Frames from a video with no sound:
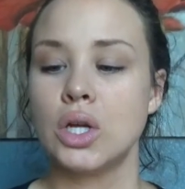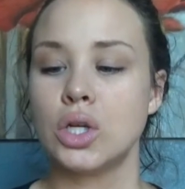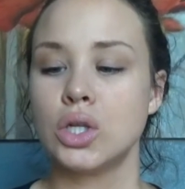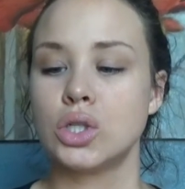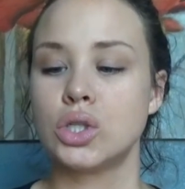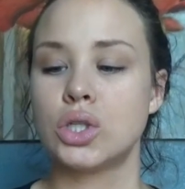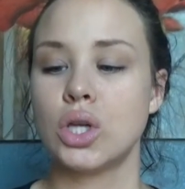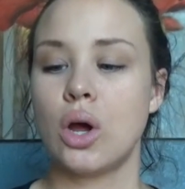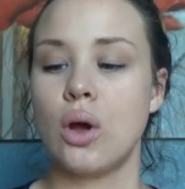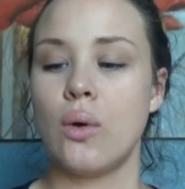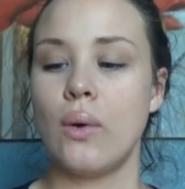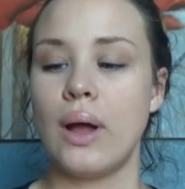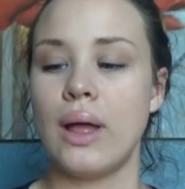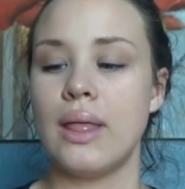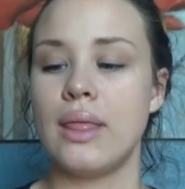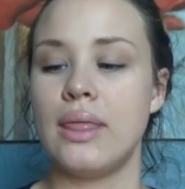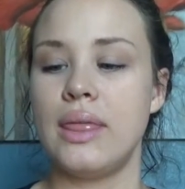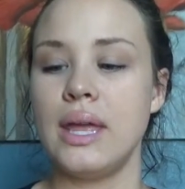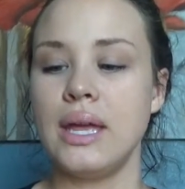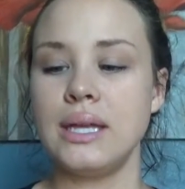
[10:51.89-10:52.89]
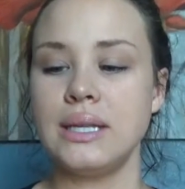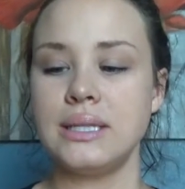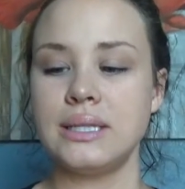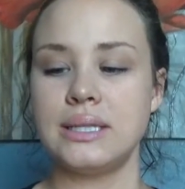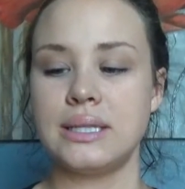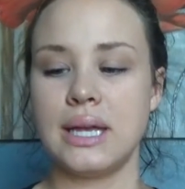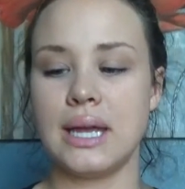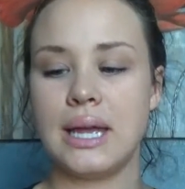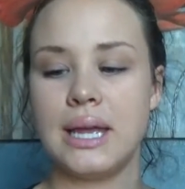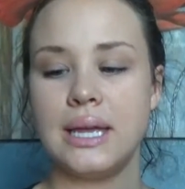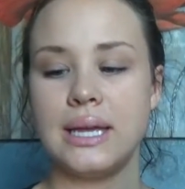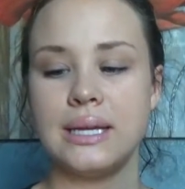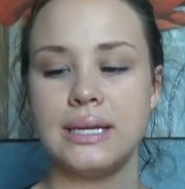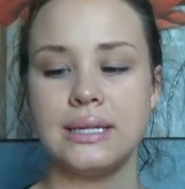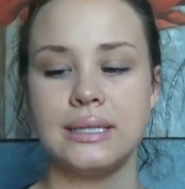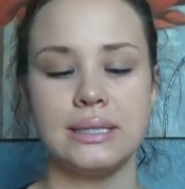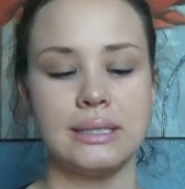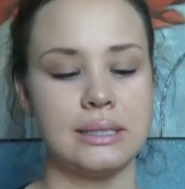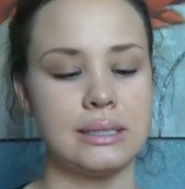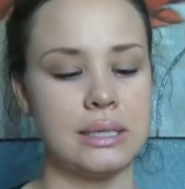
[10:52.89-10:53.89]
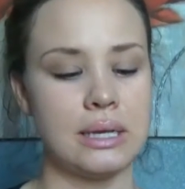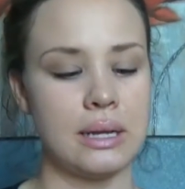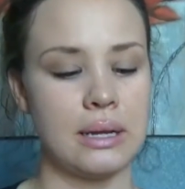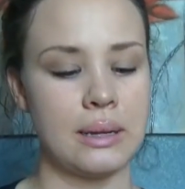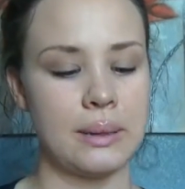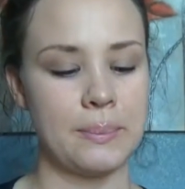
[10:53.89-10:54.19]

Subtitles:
So this is,